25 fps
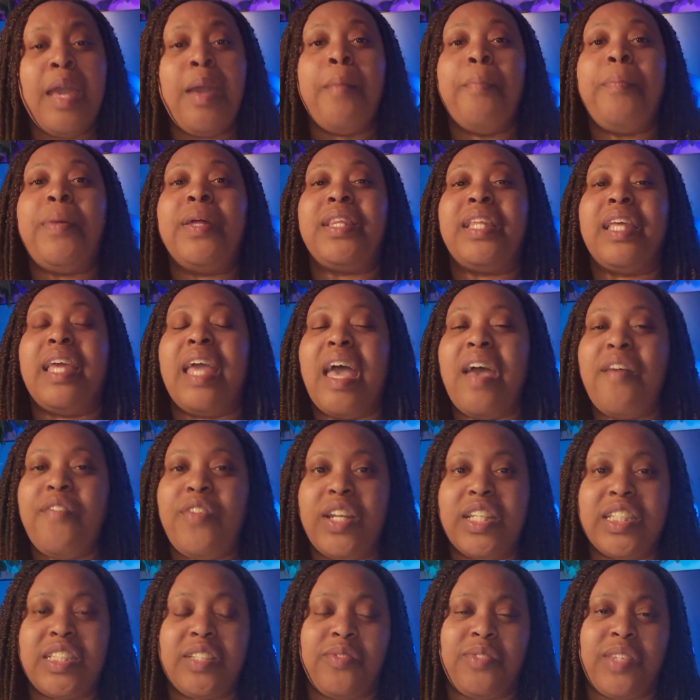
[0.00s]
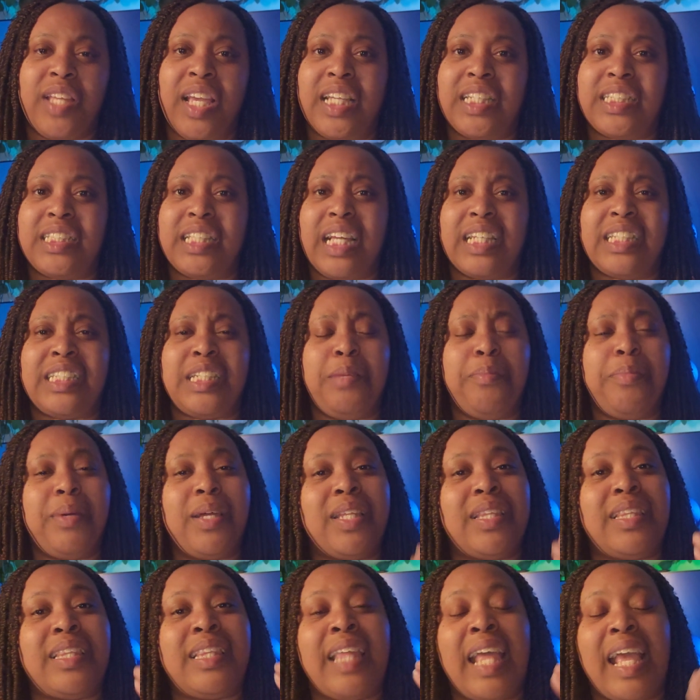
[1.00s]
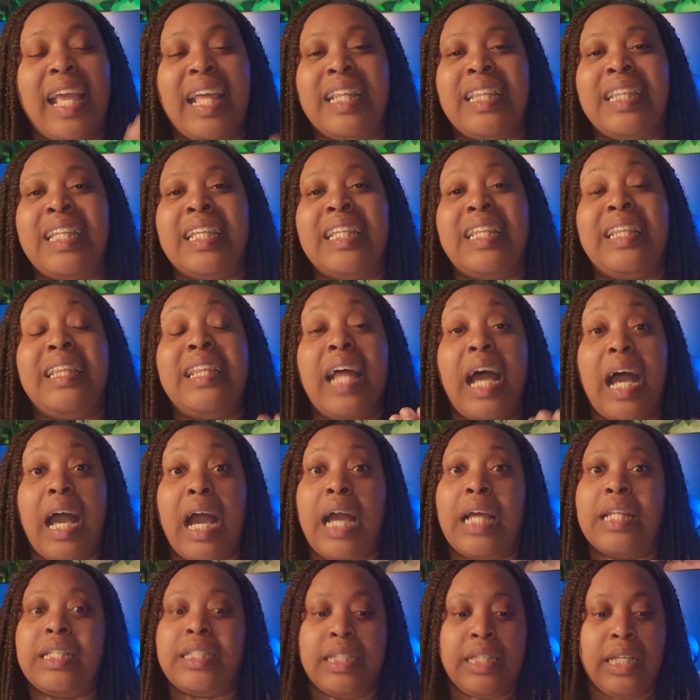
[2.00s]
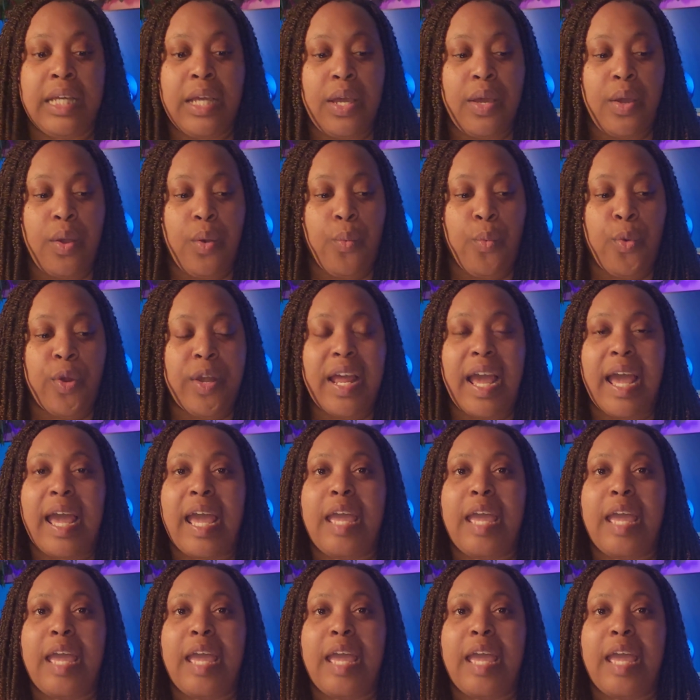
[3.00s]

but the evidence of things not seen. But they did not, were not